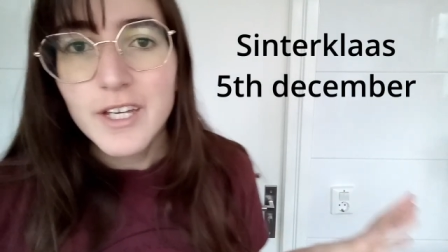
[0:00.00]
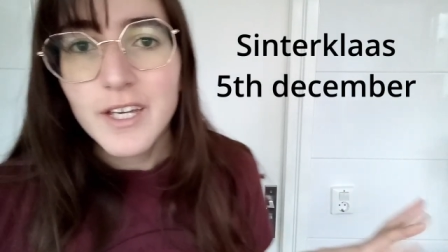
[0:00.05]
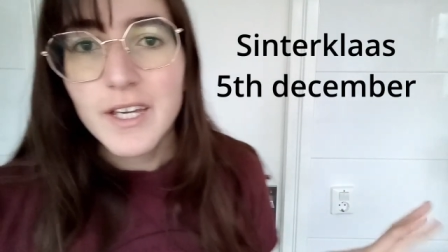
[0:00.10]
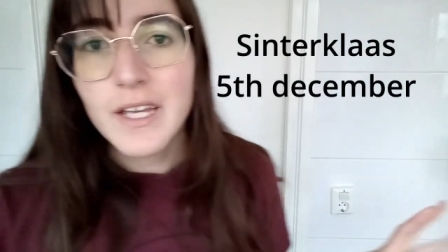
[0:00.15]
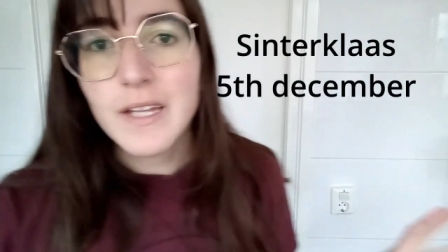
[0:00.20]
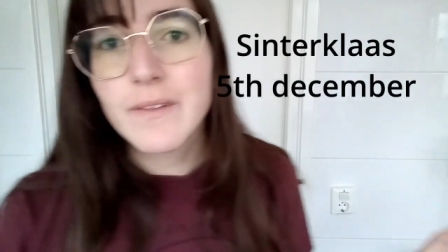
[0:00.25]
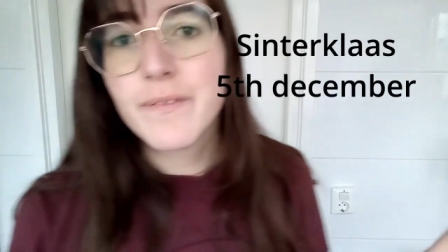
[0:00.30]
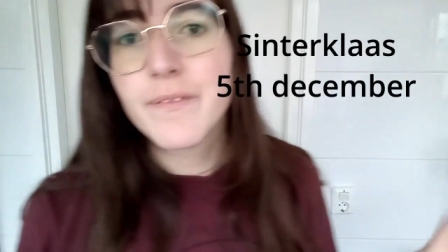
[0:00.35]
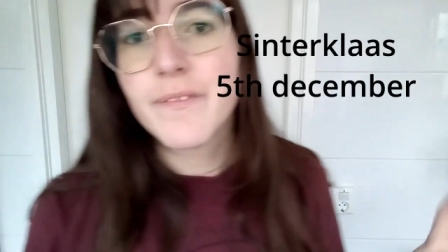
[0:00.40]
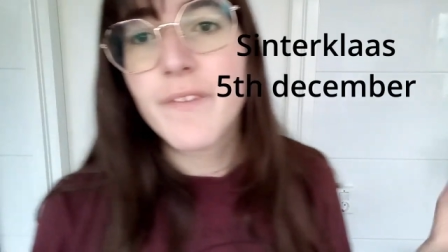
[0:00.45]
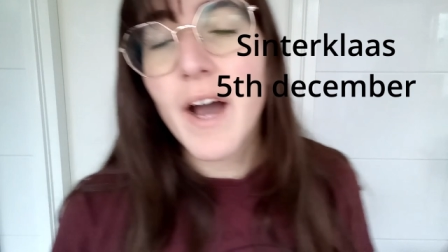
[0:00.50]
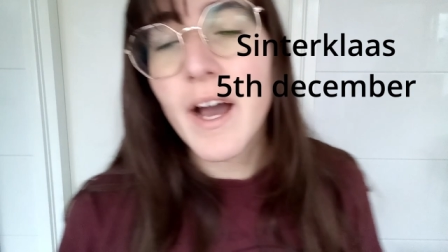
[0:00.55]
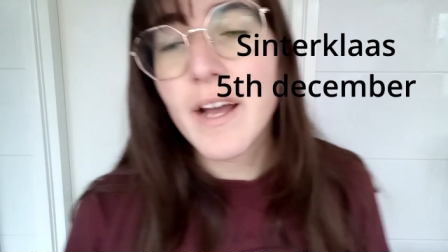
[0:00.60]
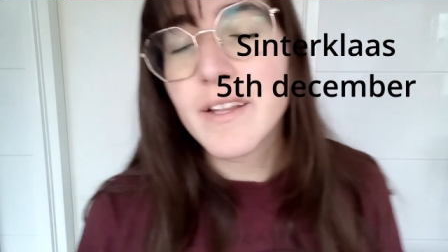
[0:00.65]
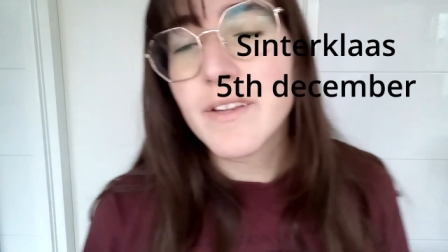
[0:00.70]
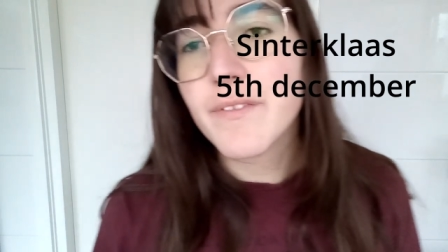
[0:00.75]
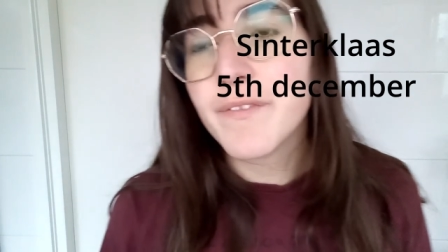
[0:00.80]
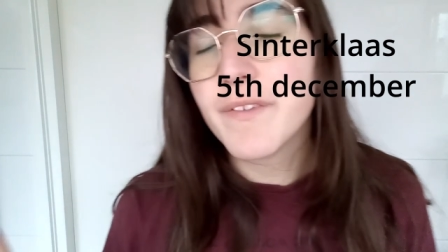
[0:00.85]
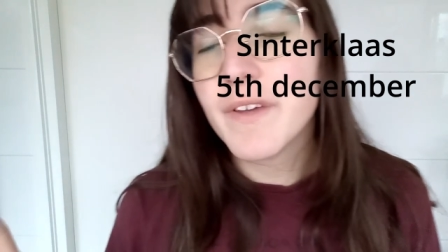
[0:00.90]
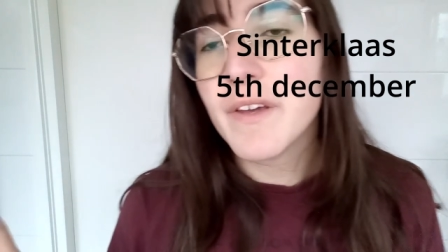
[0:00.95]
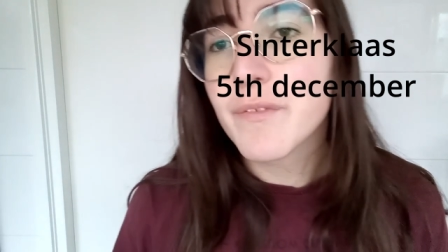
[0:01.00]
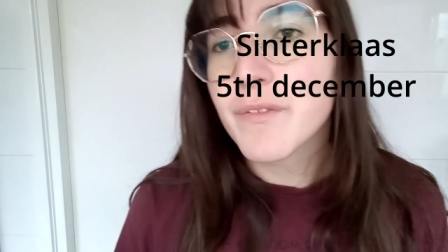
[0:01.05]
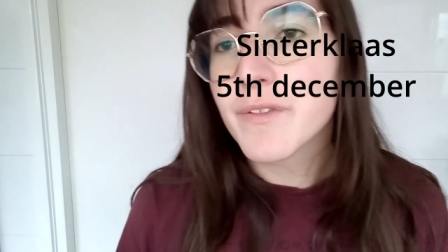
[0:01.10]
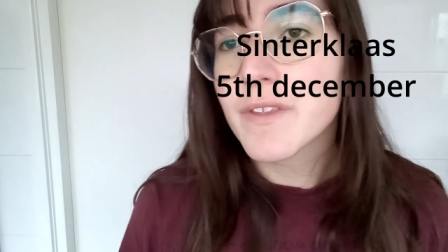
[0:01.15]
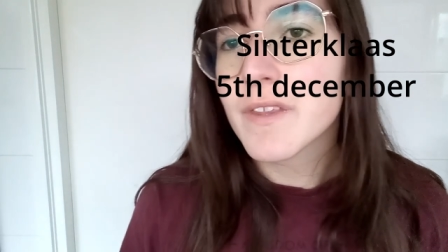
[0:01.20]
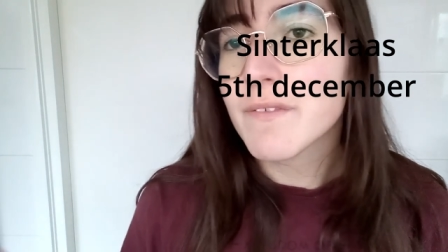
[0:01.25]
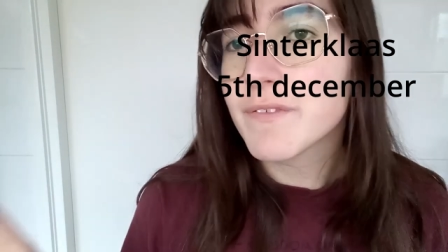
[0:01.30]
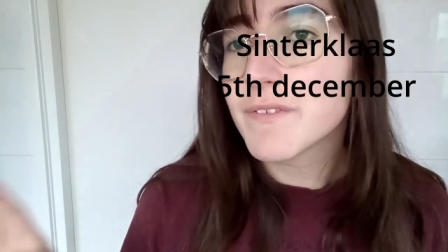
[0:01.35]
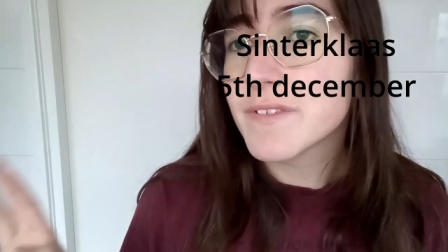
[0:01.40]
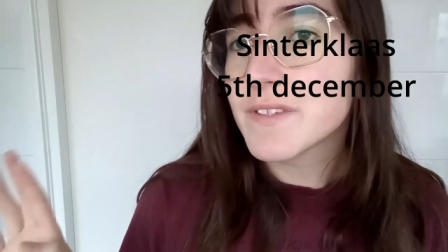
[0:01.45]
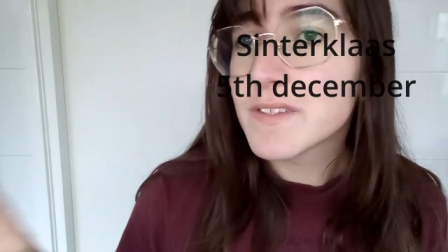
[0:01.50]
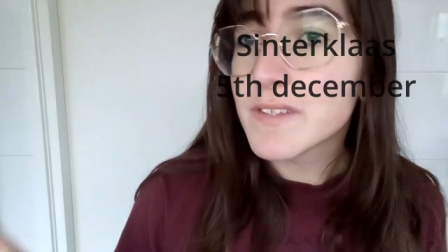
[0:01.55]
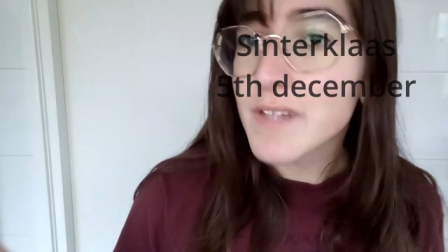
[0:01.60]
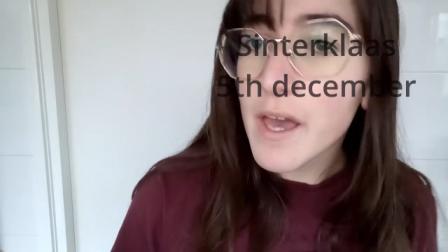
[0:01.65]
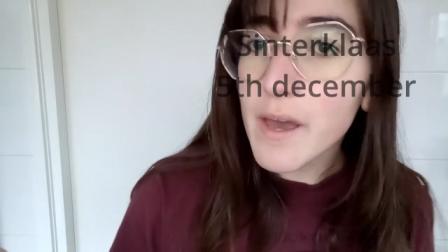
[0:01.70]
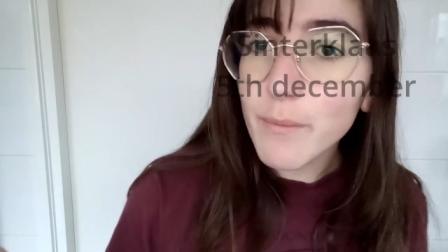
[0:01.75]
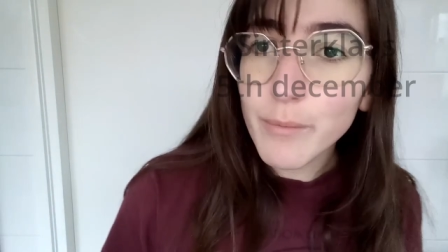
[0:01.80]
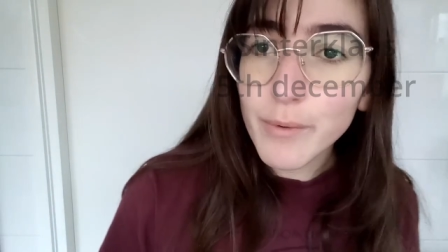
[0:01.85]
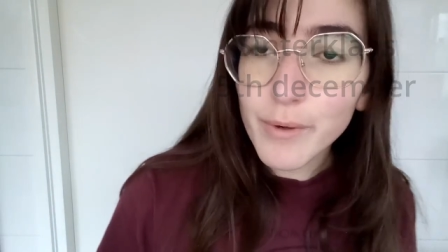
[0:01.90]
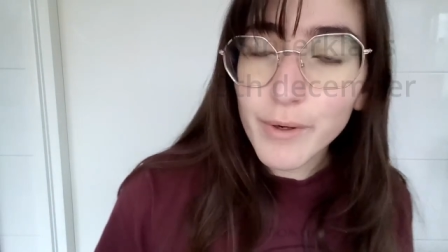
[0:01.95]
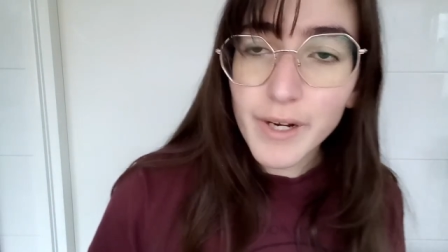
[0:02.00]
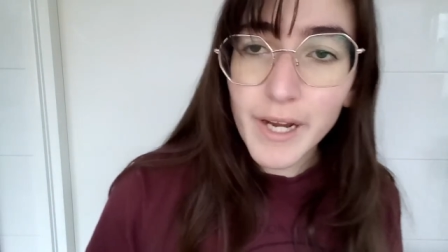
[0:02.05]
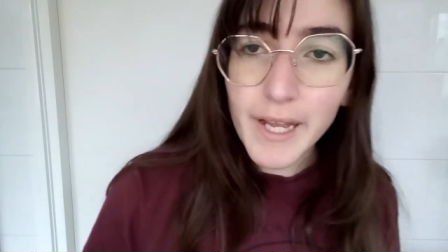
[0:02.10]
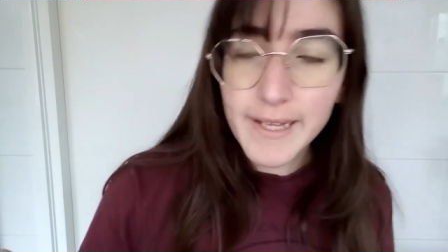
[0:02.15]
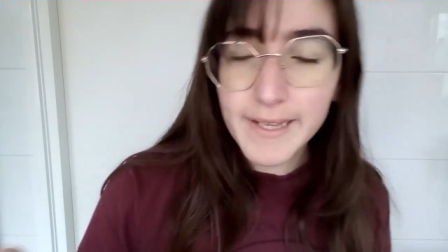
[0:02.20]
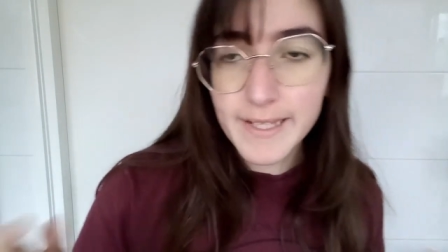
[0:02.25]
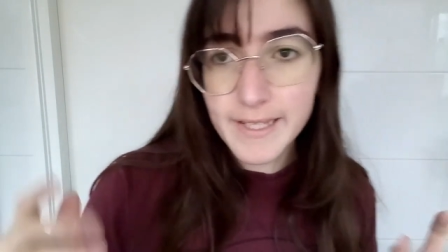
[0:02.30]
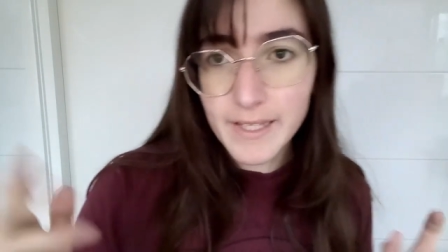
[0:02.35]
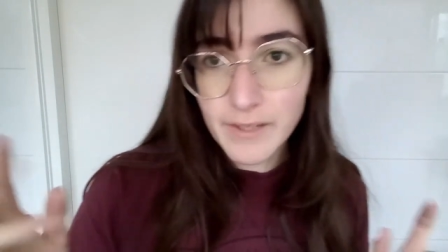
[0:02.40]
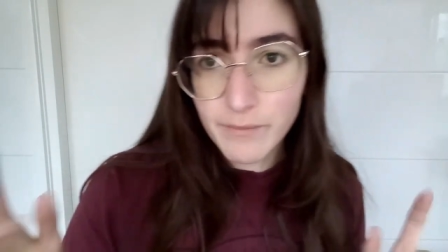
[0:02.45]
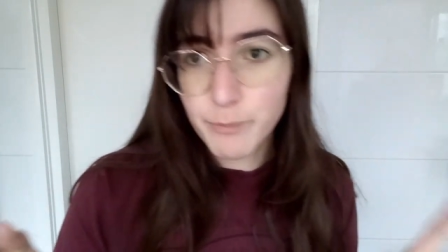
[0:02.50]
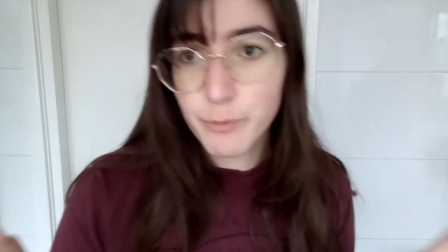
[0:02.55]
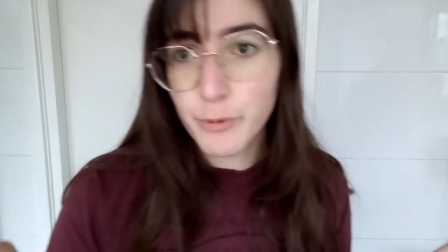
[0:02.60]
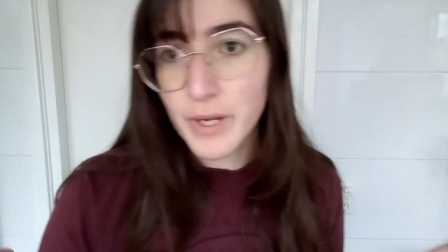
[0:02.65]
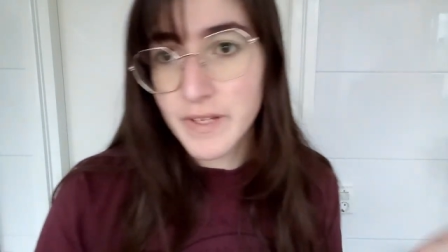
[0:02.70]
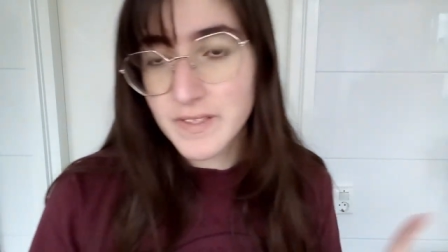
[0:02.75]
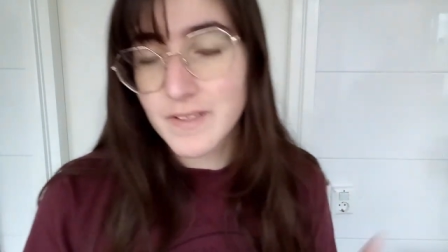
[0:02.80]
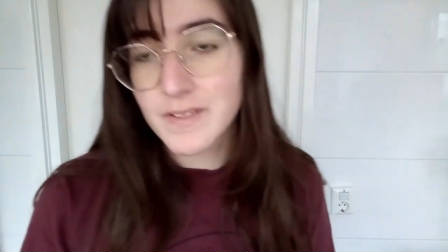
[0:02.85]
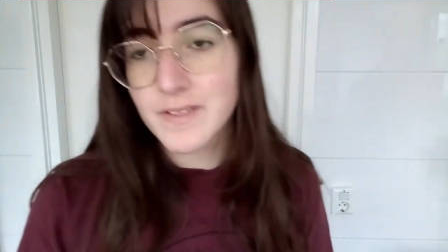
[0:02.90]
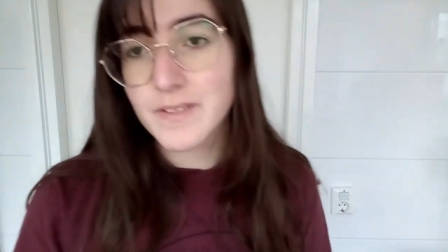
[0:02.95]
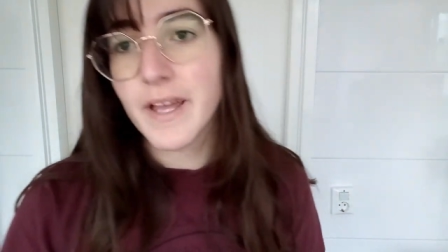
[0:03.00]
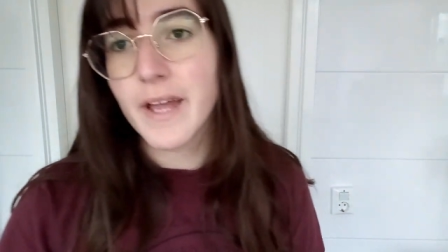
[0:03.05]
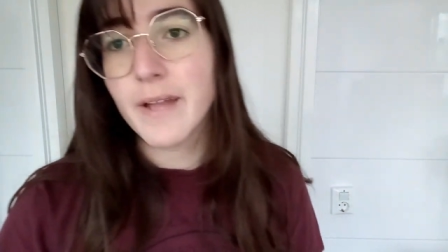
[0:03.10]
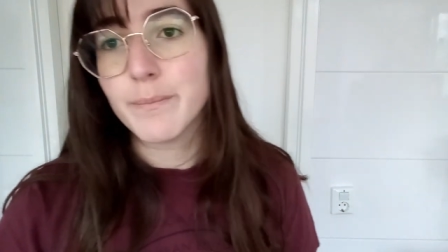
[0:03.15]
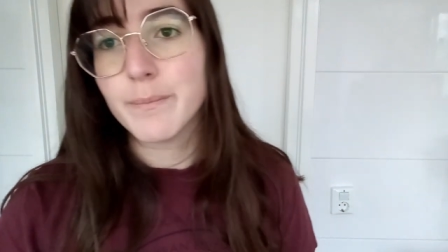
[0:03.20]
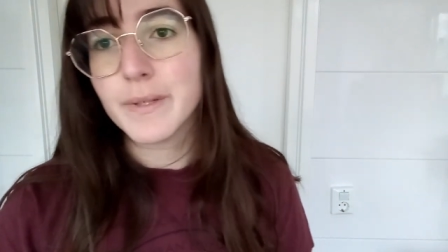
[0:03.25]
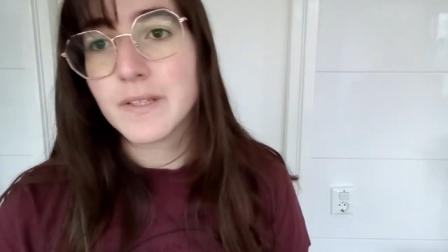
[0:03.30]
in the 5th of December and they give presents then.